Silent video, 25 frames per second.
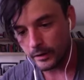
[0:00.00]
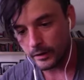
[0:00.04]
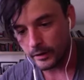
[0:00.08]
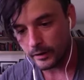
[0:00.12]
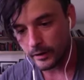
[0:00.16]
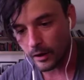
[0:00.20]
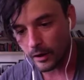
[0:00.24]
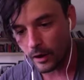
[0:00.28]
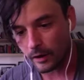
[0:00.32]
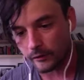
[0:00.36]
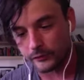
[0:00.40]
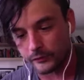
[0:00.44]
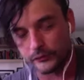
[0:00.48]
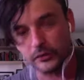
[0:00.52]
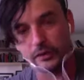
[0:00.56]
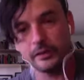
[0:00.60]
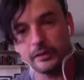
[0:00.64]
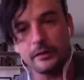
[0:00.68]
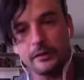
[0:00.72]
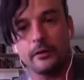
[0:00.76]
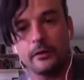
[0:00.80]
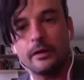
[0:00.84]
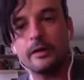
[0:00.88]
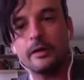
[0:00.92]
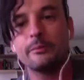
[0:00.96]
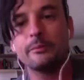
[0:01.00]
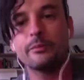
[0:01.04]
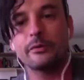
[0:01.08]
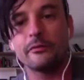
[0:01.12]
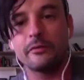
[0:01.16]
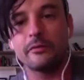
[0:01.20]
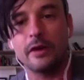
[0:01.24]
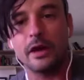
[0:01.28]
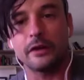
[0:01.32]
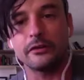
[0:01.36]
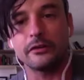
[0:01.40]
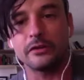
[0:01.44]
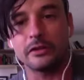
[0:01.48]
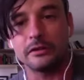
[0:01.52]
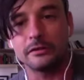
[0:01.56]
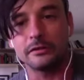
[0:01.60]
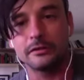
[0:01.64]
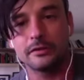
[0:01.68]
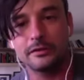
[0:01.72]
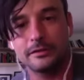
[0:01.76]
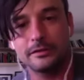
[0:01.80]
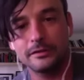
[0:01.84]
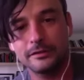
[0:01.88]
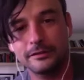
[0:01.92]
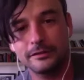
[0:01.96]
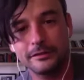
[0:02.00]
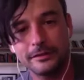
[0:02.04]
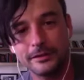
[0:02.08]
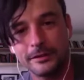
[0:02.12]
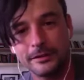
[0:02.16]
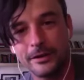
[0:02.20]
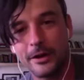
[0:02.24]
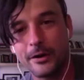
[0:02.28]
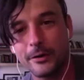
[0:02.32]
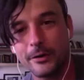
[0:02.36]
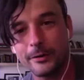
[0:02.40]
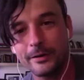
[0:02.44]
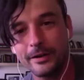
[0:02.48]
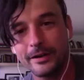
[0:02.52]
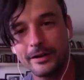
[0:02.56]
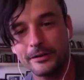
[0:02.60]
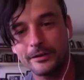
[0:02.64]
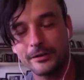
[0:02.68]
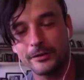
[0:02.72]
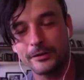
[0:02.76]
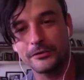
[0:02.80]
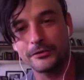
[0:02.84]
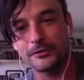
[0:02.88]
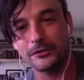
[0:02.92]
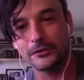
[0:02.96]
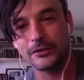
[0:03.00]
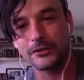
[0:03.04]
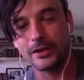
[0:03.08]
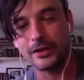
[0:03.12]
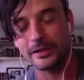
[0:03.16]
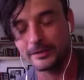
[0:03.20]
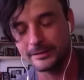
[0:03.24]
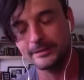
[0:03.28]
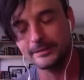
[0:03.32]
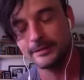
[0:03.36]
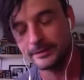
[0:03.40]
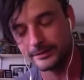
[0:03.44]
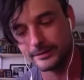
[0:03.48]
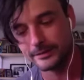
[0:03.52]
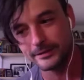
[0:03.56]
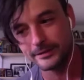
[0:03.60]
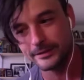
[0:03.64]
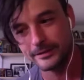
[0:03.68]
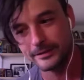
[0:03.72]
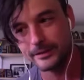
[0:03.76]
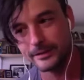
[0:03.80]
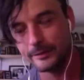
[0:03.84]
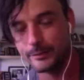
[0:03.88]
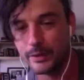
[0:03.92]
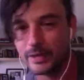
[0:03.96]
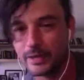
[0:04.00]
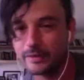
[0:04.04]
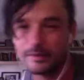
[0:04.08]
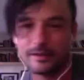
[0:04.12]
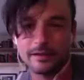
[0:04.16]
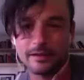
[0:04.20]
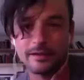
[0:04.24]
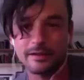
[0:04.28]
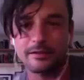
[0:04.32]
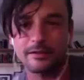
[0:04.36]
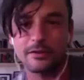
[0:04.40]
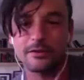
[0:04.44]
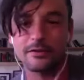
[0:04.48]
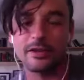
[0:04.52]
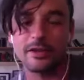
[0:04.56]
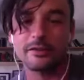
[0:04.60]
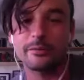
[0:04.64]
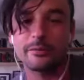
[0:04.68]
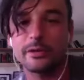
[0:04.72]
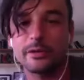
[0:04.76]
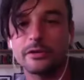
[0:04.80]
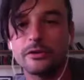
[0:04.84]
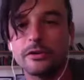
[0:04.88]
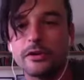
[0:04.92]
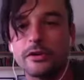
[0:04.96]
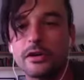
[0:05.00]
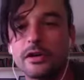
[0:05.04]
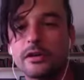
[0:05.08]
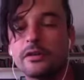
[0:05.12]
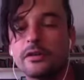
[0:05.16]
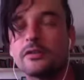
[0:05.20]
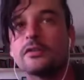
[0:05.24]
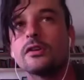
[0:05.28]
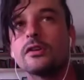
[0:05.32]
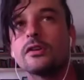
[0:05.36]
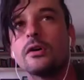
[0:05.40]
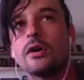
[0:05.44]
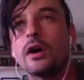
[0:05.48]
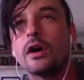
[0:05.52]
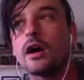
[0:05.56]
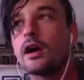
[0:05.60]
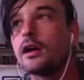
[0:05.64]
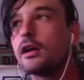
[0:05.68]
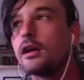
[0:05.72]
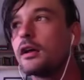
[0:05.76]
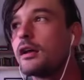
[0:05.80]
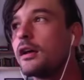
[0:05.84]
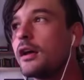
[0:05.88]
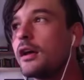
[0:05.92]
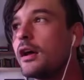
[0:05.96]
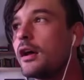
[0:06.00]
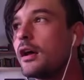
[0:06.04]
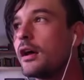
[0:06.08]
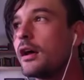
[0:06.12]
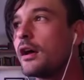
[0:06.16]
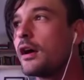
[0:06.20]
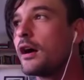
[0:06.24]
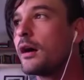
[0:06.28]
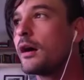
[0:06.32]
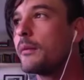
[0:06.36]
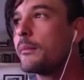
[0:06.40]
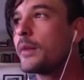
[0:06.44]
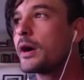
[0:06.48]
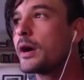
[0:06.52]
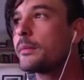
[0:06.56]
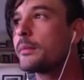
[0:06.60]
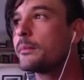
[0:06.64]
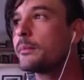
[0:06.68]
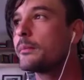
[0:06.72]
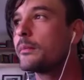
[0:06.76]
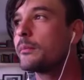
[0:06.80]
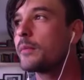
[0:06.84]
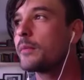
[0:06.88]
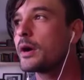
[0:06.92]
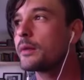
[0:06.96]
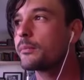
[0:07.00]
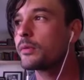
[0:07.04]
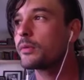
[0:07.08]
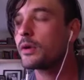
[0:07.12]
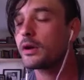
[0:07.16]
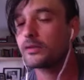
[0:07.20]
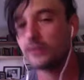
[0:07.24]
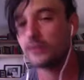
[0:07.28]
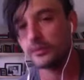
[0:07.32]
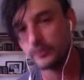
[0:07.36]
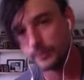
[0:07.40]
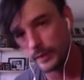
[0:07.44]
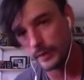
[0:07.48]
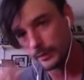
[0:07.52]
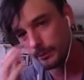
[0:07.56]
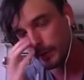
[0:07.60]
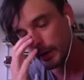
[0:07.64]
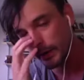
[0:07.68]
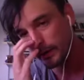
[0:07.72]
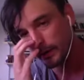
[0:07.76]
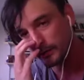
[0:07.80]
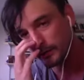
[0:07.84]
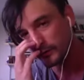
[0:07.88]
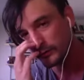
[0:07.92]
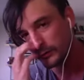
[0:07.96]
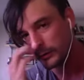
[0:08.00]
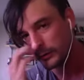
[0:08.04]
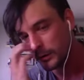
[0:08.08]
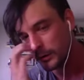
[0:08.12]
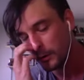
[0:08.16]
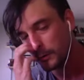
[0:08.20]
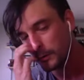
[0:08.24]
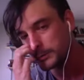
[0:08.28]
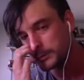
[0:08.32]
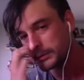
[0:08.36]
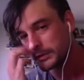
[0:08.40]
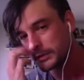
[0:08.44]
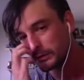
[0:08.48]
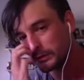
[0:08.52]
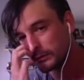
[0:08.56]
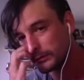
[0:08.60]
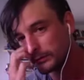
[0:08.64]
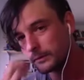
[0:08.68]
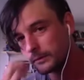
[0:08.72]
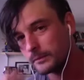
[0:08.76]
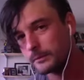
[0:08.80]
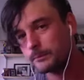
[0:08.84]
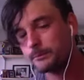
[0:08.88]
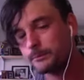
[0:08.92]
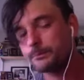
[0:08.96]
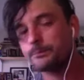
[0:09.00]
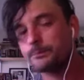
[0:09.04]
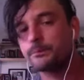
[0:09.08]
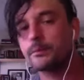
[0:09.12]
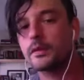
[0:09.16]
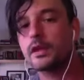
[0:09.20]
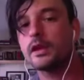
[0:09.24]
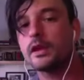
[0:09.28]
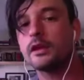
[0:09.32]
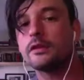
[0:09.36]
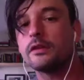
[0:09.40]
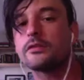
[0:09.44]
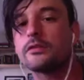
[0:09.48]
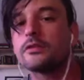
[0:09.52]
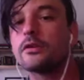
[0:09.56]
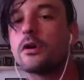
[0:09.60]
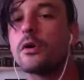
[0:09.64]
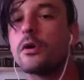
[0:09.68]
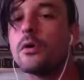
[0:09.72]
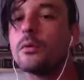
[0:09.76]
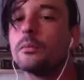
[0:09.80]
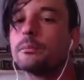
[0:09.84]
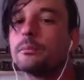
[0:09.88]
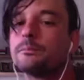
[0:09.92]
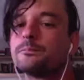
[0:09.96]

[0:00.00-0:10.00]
all of a sudden they're improvising, you know, and you're just like, but then it turns out to be good. So I, my my process, my parents are coaches, and so